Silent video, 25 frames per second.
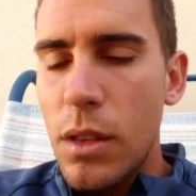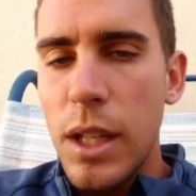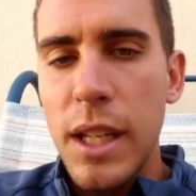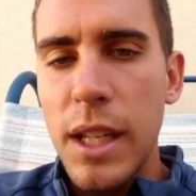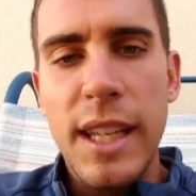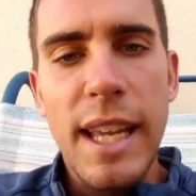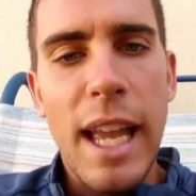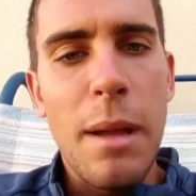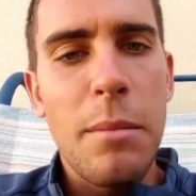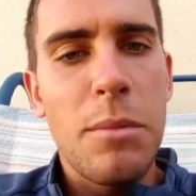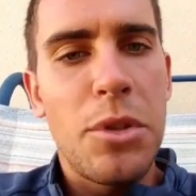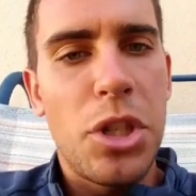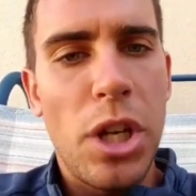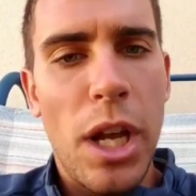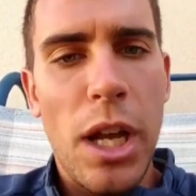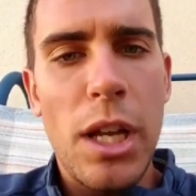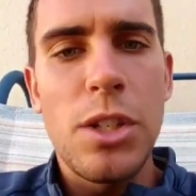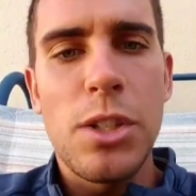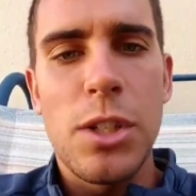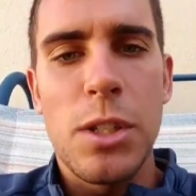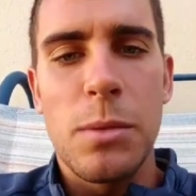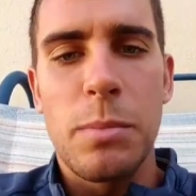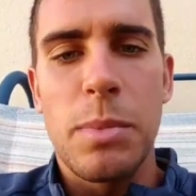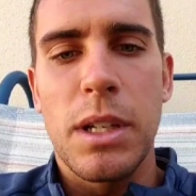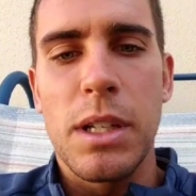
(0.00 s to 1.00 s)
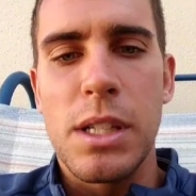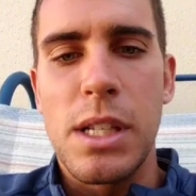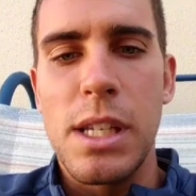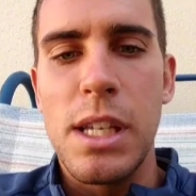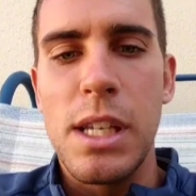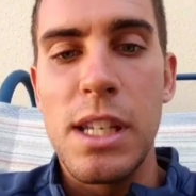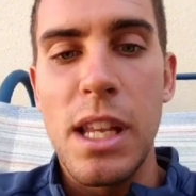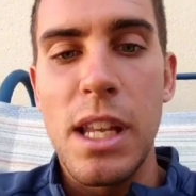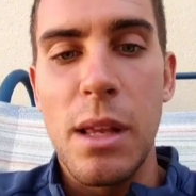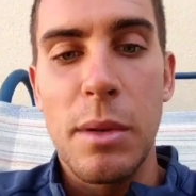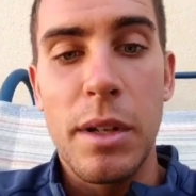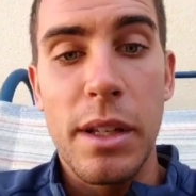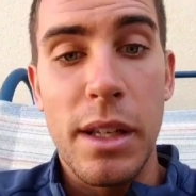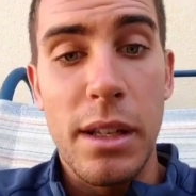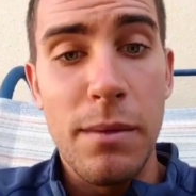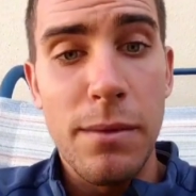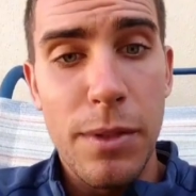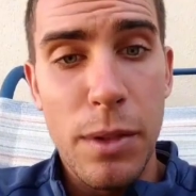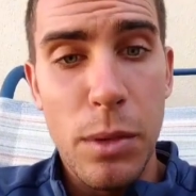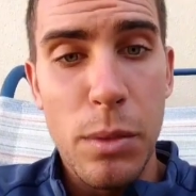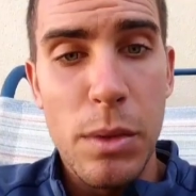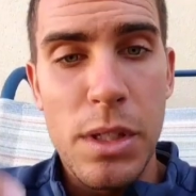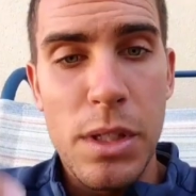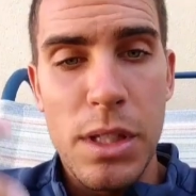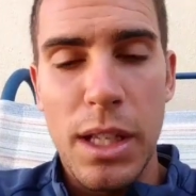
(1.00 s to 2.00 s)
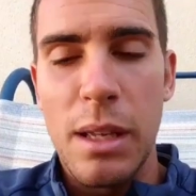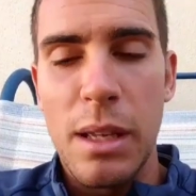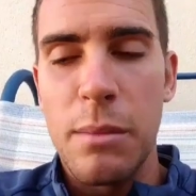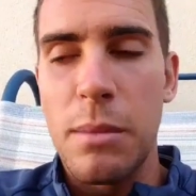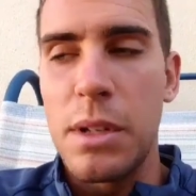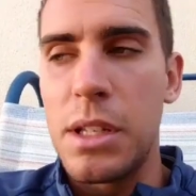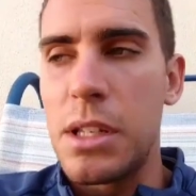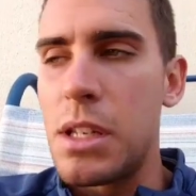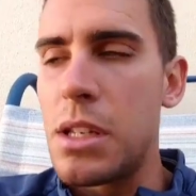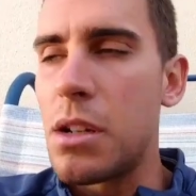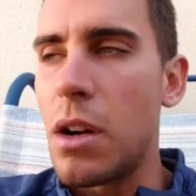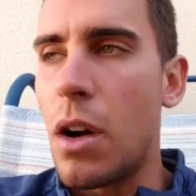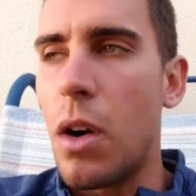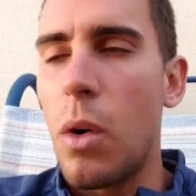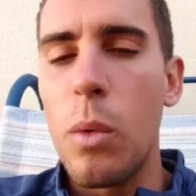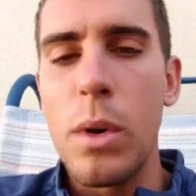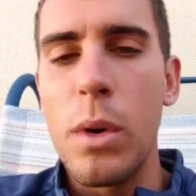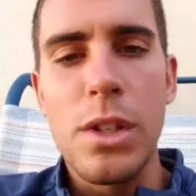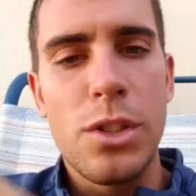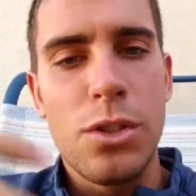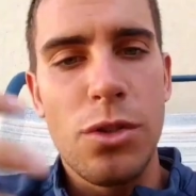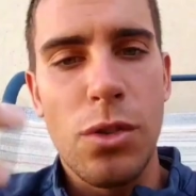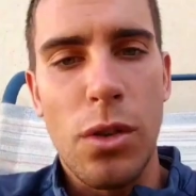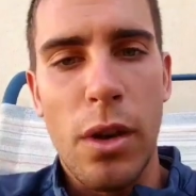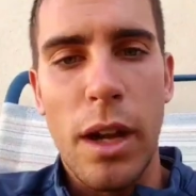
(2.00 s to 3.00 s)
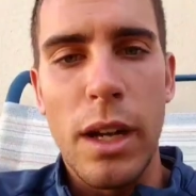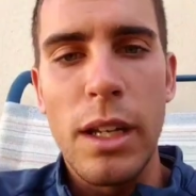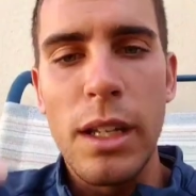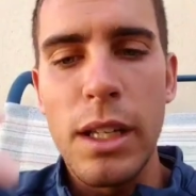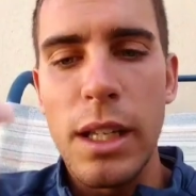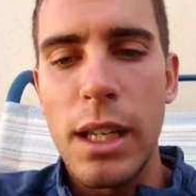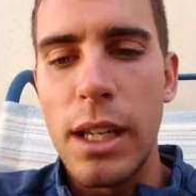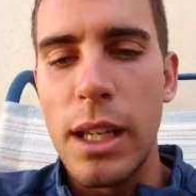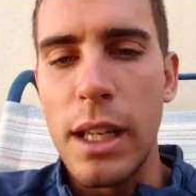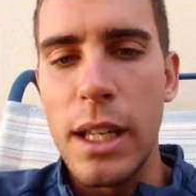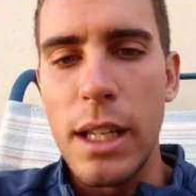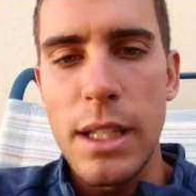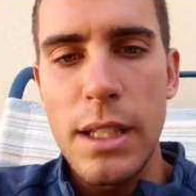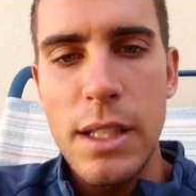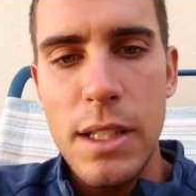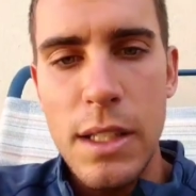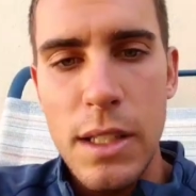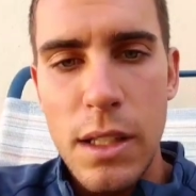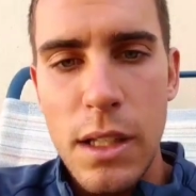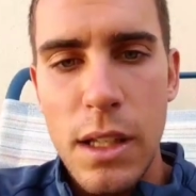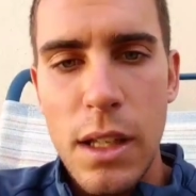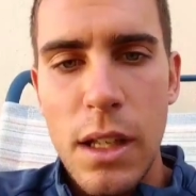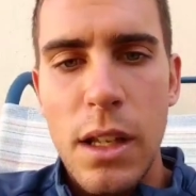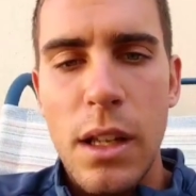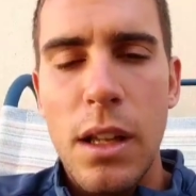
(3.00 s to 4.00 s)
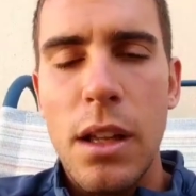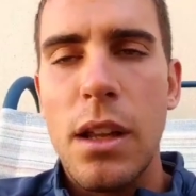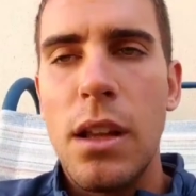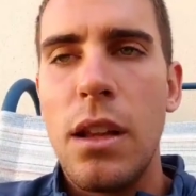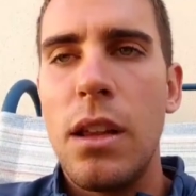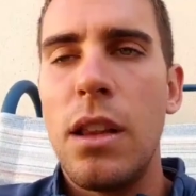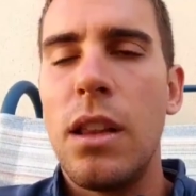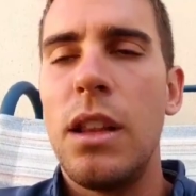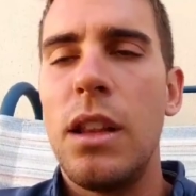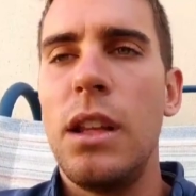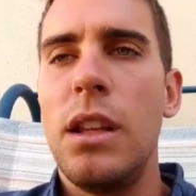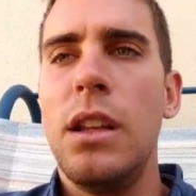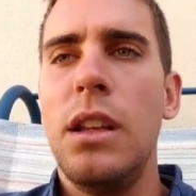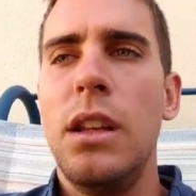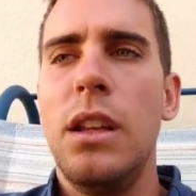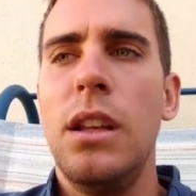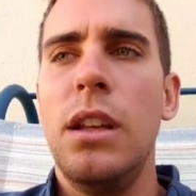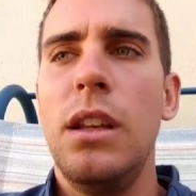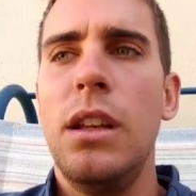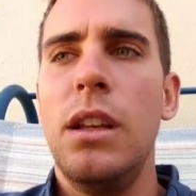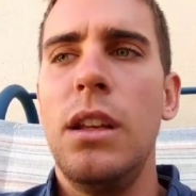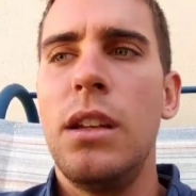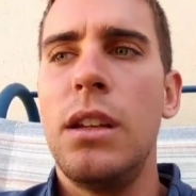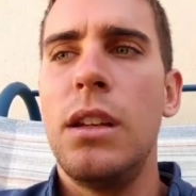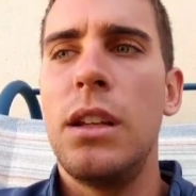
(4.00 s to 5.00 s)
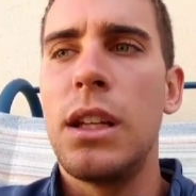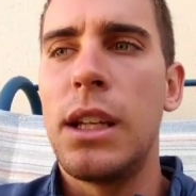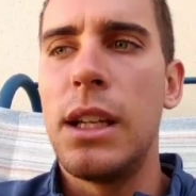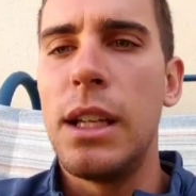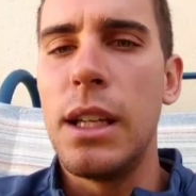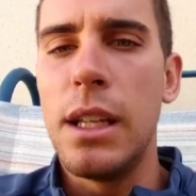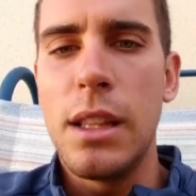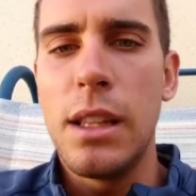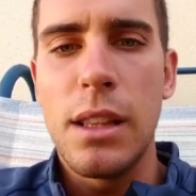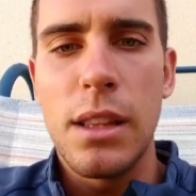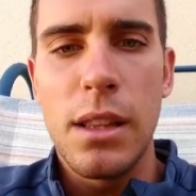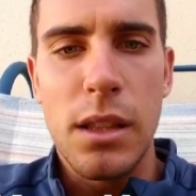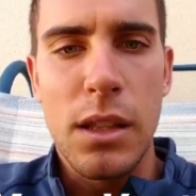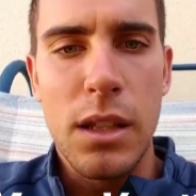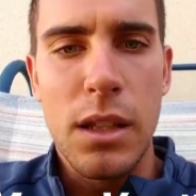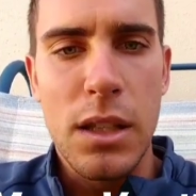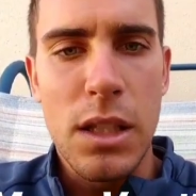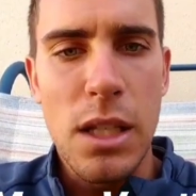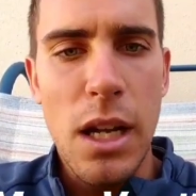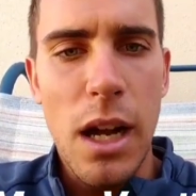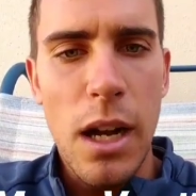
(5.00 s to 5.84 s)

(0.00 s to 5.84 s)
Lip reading: the game changes, because he's able to influence the game, because he's always trying to get to get the